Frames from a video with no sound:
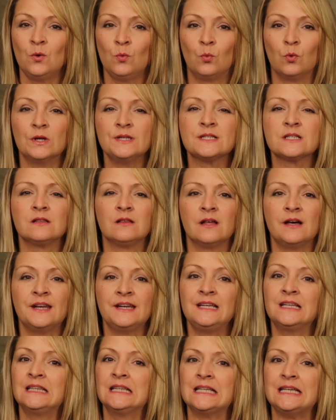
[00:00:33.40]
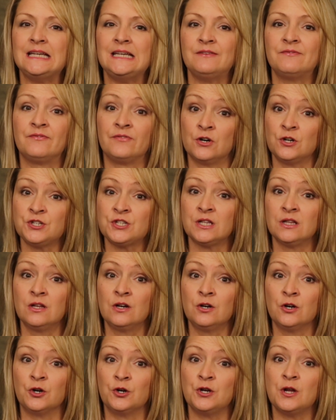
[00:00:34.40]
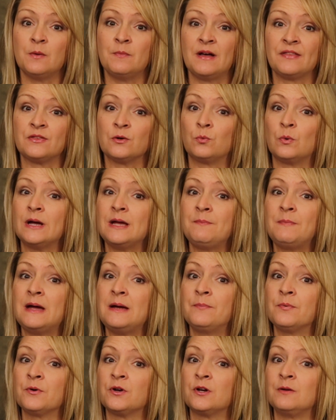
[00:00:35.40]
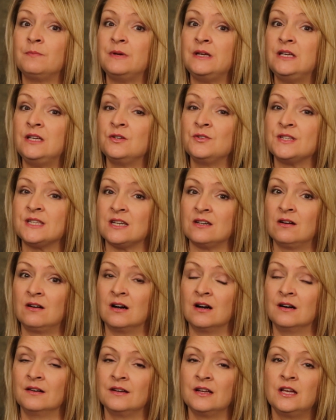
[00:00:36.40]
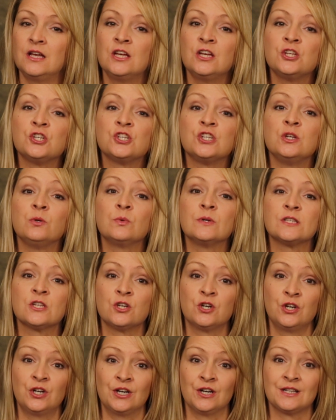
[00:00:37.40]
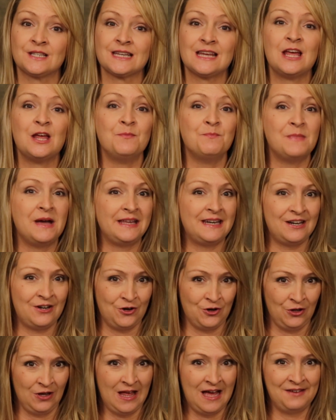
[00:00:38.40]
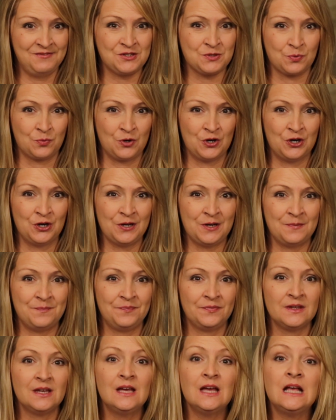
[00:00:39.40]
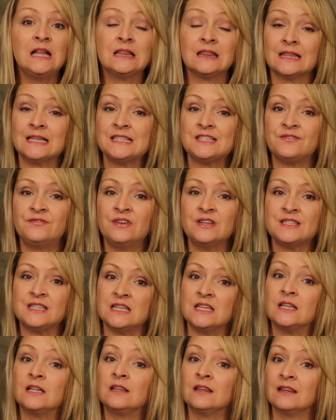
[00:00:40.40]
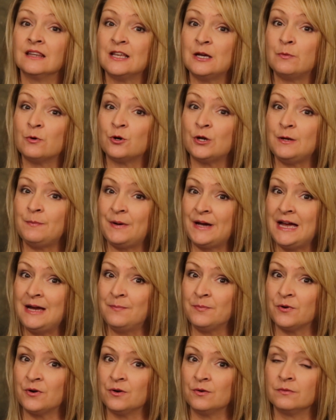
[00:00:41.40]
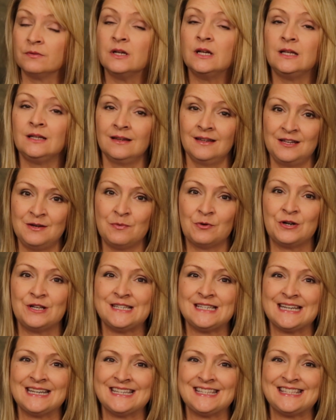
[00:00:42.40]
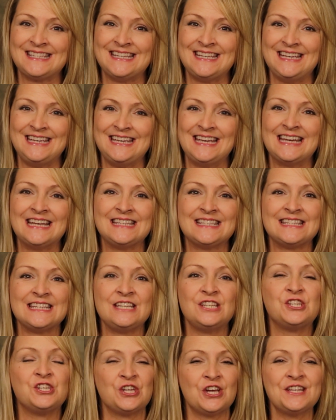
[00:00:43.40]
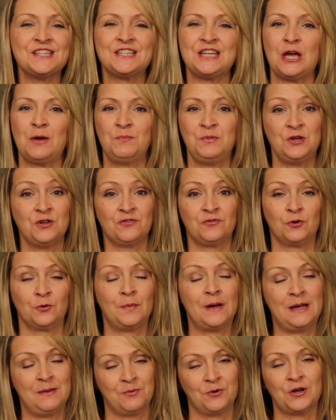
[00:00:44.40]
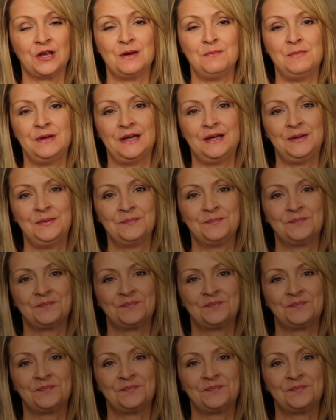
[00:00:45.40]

Once Claudia Lee first learned about the way paper could be used in art, she was hooked and made it her life's work. Let's visit Liberty Paper in Liberty, Tennessee, and see just how beautiful paper can be.